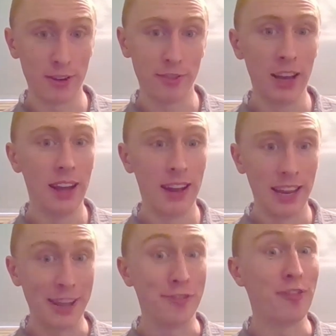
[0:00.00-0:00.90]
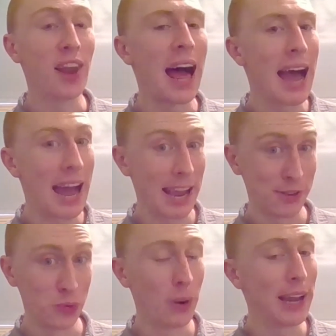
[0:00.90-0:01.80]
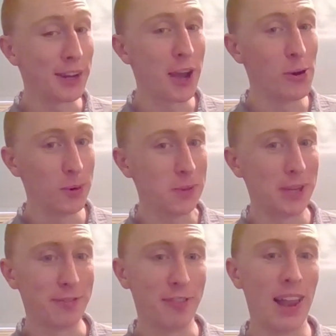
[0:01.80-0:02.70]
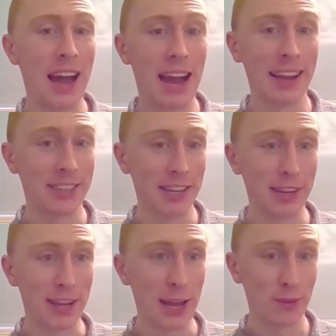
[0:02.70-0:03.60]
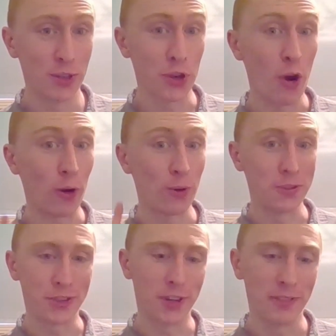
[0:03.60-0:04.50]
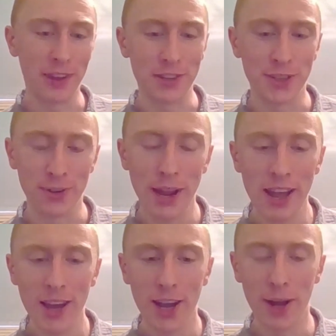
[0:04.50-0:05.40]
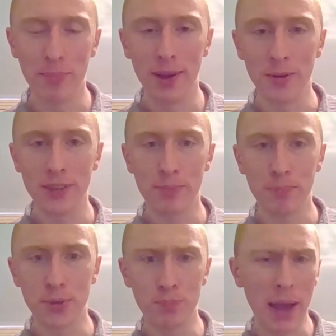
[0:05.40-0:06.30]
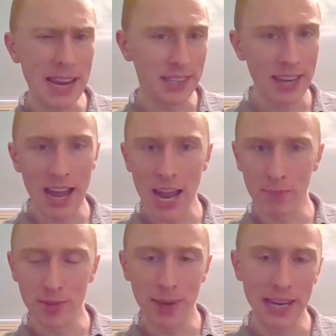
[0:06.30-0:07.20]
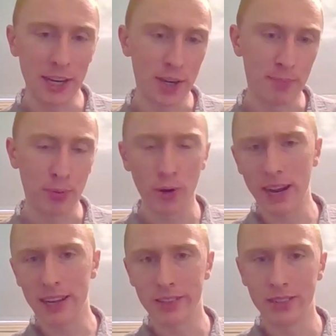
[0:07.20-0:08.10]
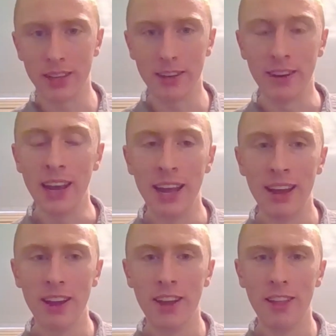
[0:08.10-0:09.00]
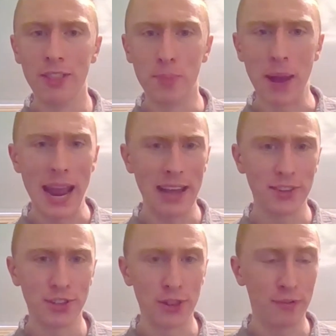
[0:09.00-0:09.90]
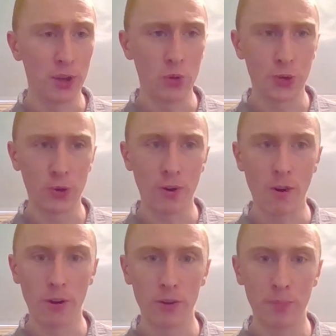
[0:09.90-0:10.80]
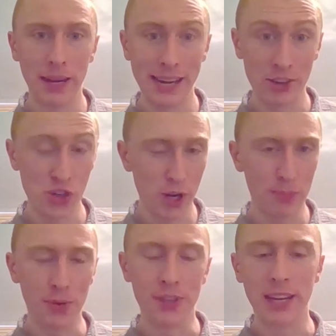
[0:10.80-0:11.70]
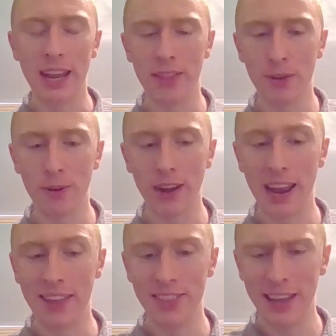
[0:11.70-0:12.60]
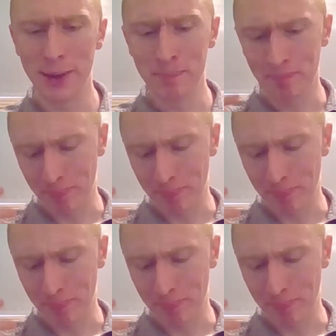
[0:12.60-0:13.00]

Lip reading: of, it flies. When it goes, it flies, and it kind of just hurls stuff at you. But space time is being compressed, and the past and the future are being jumbled together, and then